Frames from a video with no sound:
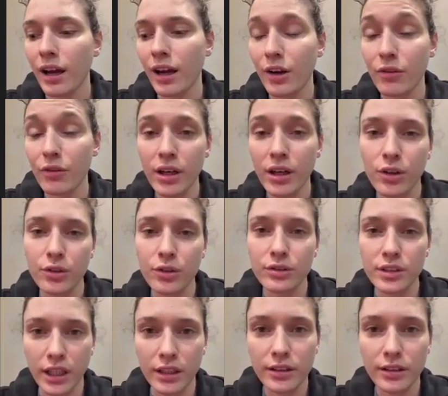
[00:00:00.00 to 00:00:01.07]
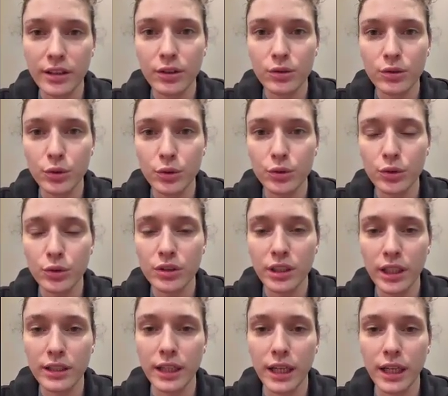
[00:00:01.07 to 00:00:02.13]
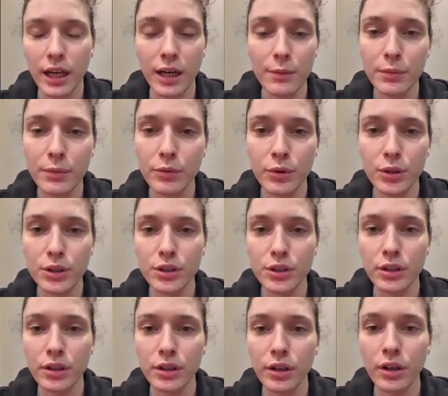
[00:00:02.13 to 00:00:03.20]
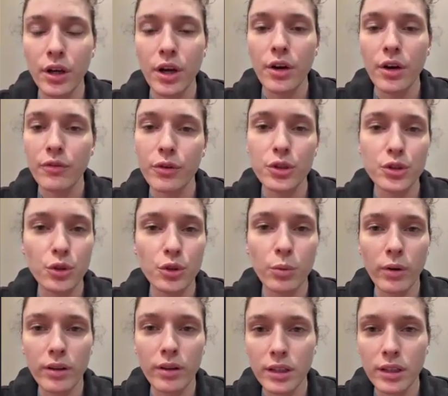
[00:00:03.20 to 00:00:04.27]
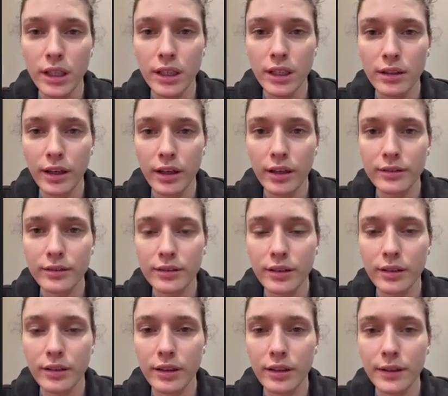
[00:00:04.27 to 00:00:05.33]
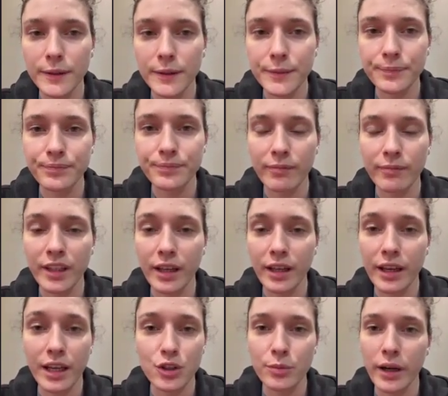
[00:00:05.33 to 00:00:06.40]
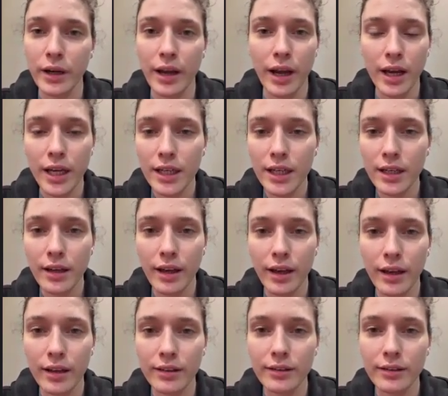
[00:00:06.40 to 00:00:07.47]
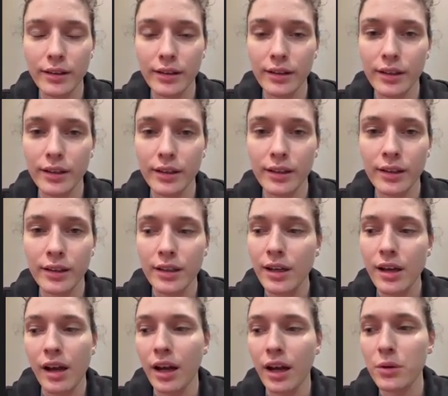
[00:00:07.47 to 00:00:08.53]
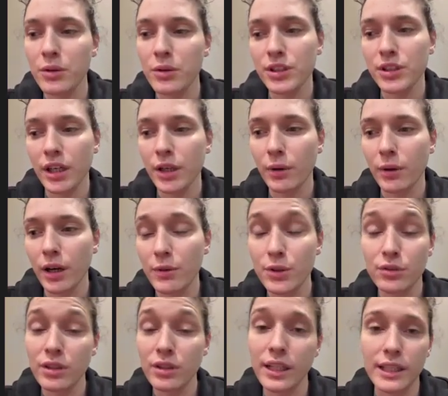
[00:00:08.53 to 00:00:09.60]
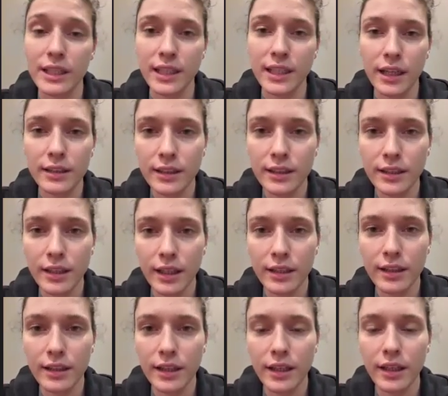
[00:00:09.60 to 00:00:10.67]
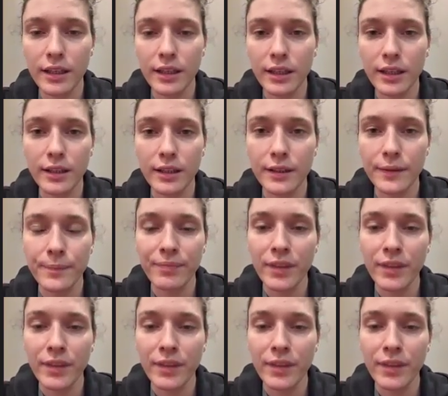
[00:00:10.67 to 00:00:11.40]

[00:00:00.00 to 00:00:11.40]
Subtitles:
real contender to take the cup was for sure one thing that catch my eye, and I was really excited that they